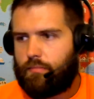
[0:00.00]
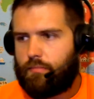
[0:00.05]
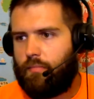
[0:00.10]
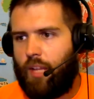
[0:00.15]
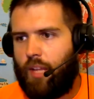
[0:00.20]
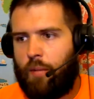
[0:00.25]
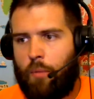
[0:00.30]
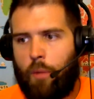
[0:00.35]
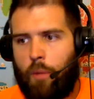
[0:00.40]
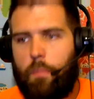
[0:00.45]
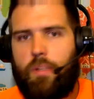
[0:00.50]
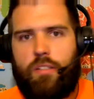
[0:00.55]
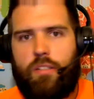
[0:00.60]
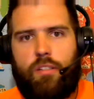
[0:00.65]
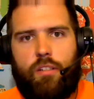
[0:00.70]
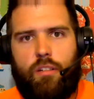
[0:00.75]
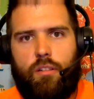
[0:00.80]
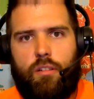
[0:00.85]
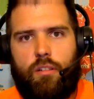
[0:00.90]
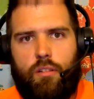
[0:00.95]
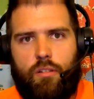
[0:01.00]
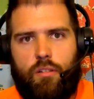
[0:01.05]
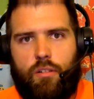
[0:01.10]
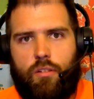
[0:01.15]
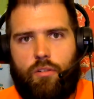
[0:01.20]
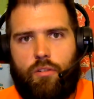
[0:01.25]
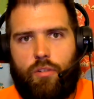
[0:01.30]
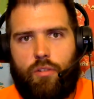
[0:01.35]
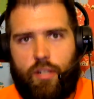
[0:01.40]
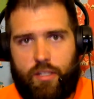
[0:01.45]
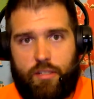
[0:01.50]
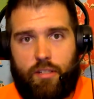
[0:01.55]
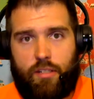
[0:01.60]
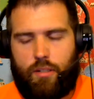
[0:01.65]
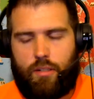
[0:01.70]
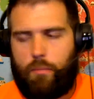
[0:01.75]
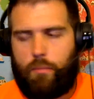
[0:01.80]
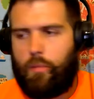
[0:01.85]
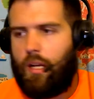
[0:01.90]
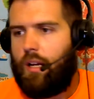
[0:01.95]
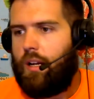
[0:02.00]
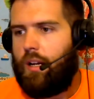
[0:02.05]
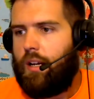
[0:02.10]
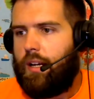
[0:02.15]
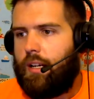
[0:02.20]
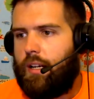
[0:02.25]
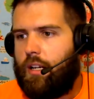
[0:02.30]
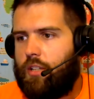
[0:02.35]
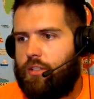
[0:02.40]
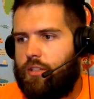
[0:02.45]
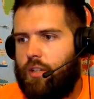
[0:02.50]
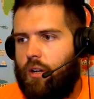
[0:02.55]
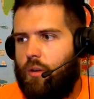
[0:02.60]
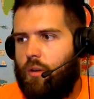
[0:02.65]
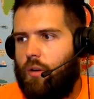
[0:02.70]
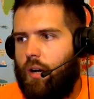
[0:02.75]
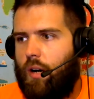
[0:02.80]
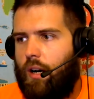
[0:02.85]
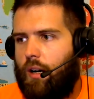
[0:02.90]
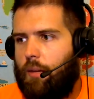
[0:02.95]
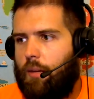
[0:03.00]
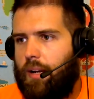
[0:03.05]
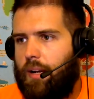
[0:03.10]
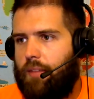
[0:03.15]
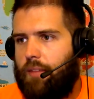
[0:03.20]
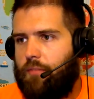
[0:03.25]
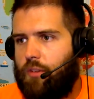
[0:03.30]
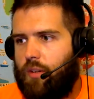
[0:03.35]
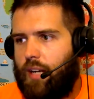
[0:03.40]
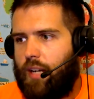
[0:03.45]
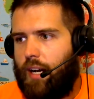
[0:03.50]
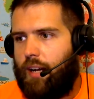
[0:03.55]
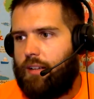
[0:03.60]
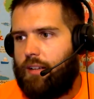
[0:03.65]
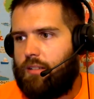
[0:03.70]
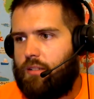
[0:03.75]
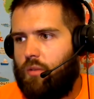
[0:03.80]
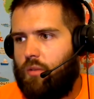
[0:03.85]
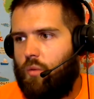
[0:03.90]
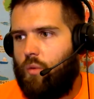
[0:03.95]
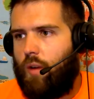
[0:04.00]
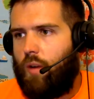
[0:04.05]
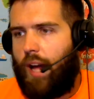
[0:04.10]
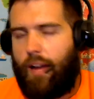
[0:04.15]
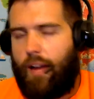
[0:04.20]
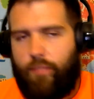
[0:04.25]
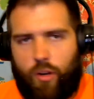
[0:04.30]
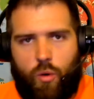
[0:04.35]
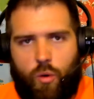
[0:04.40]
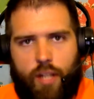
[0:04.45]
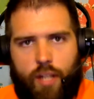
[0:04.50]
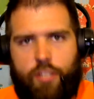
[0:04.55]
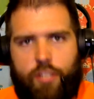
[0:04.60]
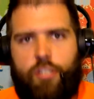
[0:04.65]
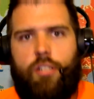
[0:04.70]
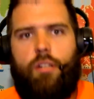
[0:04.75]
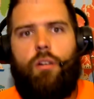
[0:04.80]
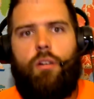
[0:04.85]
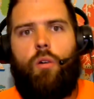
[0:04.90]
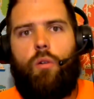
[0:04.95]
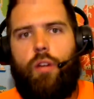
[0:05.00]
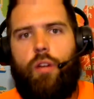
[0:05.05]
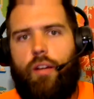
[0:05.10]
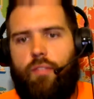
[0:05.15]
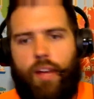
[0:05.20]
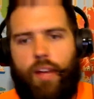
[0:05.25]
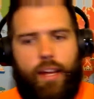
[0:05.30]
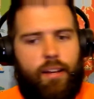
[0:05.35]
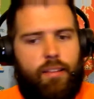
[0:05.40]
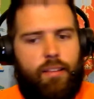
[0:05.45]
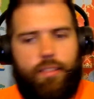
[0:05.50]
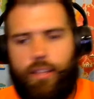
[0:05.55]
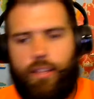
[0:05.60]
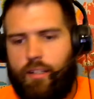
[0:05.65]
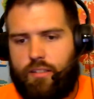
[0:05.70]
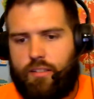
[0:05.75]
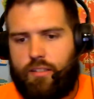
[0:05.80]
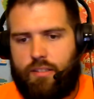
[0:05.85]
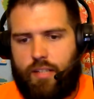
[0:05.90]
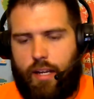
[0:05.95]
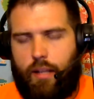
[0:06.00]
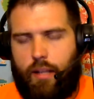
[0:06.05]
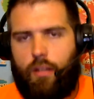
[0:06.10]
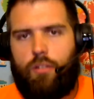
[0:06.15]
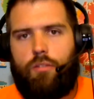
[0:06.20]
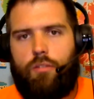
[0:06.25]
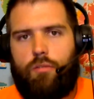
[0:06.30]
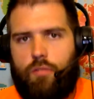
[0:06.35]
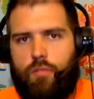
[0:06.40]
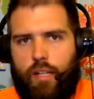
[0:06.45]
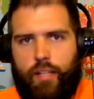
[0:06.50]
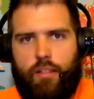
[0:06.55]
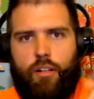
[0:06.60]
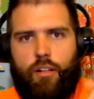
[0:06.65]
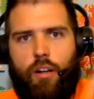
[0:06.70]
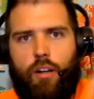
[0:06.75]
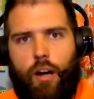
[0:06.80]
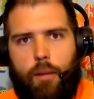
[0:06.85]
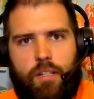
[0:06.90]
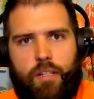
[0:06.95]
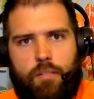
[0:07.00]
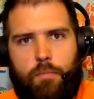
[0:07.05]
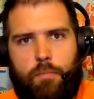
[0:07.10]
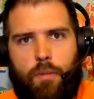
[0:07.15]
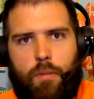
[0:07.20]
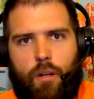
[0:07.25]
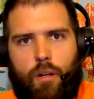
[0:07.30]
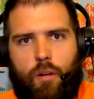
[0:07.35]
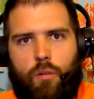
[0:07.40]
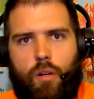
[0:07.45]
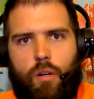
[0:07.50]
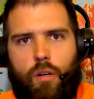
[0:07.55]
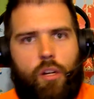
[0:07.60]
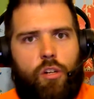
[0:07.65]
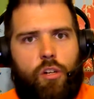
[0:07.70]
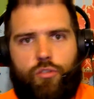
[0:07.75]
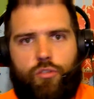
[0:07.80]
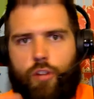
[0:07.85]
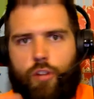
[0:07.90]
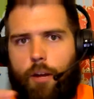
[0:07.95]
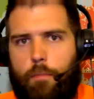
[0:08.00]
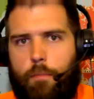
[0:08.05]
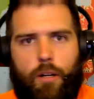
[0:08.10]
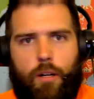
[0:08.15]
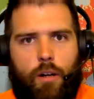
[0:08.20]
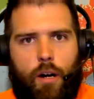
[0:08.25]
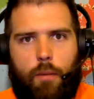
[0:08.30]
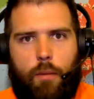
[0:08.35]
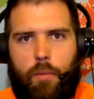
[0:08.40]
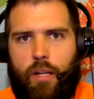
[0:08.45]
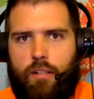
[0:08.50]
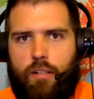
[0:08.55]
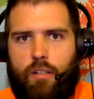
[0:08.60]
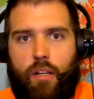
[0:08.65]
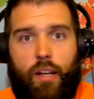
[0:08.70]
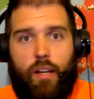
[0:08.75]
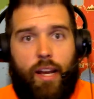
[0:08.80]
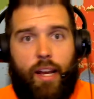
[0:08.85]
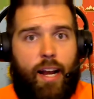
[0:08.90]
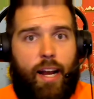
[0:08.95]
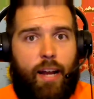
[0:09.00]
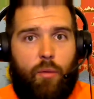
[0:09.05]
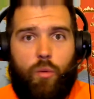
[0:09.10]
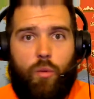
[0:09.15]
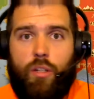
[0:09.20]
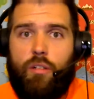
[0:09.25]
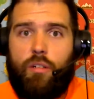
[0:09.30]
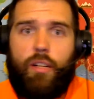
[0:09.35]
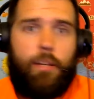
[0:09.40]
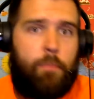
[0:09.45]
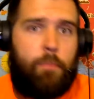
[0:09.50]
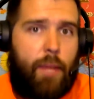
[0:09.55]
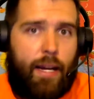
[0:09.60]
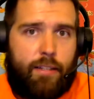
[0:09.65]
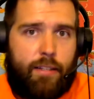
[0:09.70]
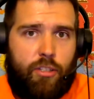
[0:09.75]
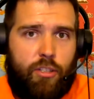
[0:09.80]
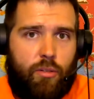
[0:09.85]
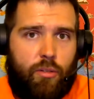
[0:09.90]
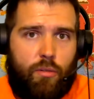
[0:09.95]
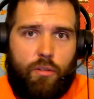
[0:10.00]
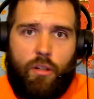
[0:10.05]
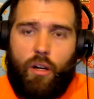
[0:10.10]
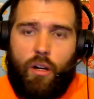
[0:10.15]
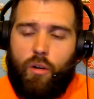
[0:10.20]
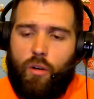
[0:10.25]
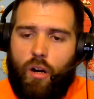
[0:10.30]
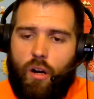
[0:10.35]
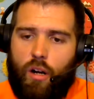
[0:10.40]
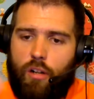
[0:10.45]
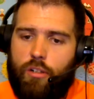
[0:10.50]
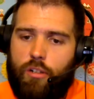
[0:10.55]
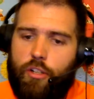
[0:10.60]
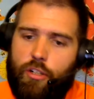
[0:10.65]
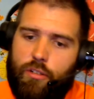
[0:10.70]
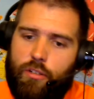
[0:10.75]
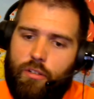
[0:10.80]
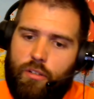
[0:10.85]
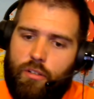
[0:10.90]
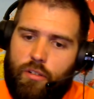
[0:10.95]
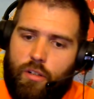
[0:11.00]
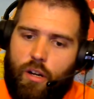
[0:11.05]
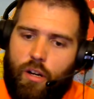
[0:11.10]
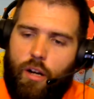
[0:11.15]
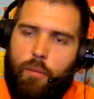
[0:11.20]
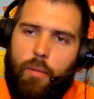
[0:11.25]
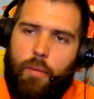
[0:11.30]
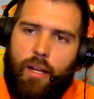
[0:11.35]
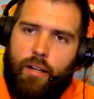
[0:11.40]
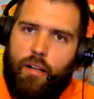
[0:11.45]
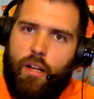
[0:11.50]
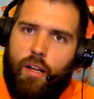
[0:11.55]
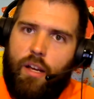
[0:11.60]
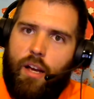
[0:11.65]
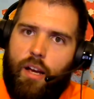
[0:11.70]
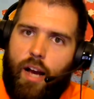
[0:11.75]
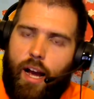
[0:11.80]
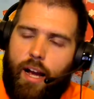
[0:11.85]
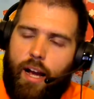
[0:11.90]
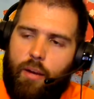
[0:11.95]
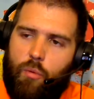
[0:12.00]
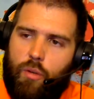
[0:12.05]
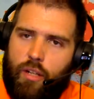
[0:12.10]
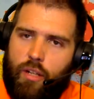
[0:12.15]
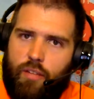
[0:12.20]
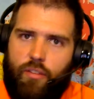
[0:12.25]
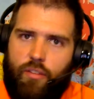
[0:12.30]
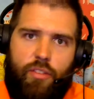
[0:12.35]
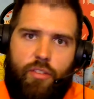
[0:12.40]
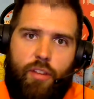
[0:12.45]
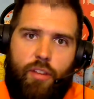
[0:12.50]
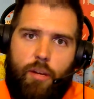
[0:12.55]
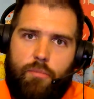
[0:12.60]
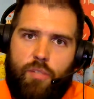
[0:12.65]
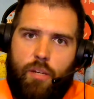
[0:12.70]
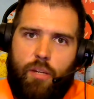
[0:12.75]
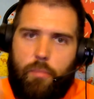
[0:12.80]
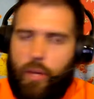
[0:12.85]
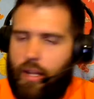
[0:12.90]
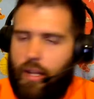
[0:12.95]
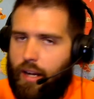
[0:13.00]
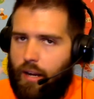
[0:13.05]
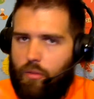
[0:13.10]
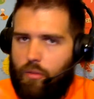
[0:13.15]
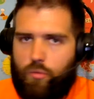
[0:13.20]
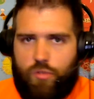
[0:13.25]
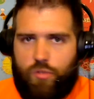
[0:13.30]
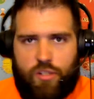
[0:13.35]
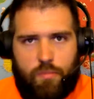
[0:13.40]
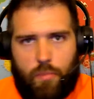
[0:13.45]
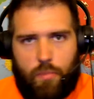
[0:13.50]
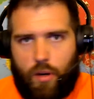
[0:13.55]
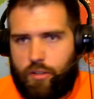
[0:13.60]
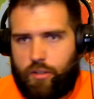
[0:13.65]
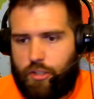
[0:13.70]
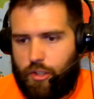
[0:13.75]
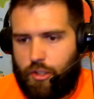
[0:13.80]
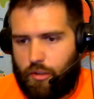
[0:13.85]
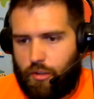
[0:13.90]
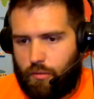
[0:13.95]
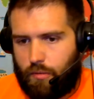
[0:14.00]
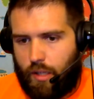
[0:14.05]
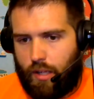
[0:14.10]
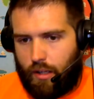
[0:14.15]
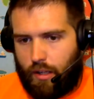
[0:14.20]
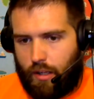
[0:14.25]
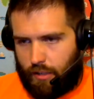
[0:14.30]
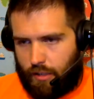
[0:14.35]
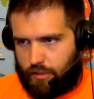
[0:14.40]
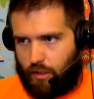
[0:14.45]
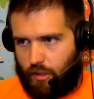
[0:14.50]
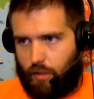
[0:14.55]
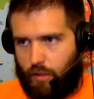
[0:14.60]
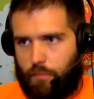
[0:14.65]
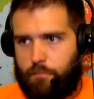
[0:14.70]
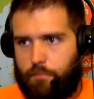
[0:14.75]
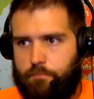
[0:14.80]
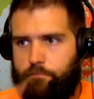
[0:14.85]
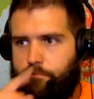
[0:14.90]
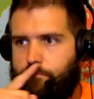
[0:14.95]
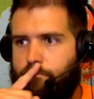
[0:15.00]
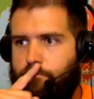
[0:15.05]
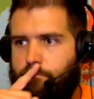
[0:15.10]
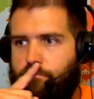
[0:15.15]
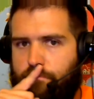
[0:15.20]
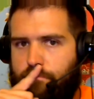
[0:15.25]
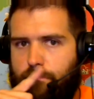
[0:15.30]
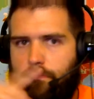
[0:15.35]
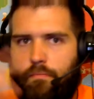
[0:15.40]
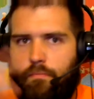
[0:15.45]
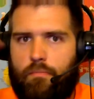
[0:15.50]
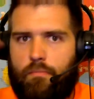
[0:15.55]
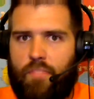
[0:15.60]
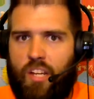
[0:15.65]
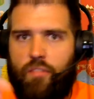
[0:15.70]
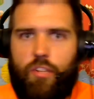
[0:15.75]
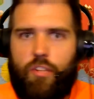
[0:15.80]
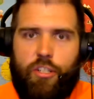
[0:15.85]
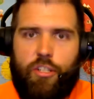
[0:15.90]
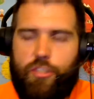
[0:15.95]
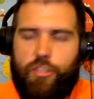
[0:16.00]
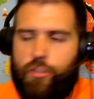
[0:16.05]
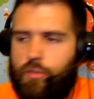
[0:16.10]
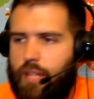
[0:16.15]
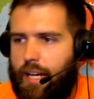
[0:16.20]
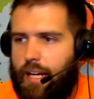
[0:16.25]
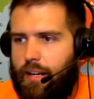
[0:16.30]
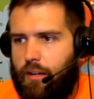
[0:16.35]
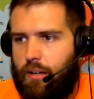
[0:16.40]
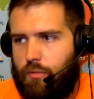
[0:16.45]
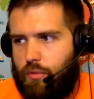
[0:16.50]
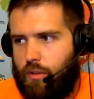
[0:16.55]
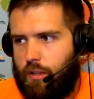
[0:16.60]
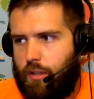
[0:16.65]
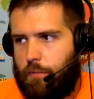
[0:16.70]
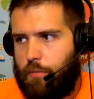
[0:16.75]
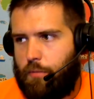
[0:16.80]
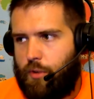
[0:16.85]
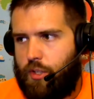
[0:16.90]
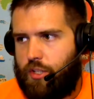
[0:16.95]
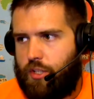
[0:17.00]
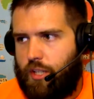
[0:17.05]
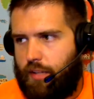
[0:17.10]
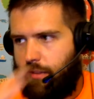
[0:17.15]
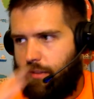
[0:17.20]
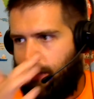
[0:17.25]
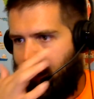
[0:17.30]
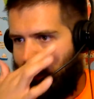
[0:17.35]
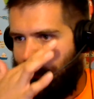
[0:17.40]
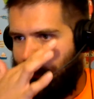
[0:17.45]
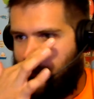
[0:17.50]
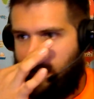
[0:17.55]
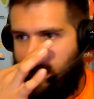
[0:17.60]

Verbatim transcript: I'm open to criticism. So um, if you guys have a question or you have anything to say in the comments below, drop a comment and I will get back to you. I'll heart your little comment. I will give you a thumbs up and I will respond to you. So if you can do that, I'd really appreciate that.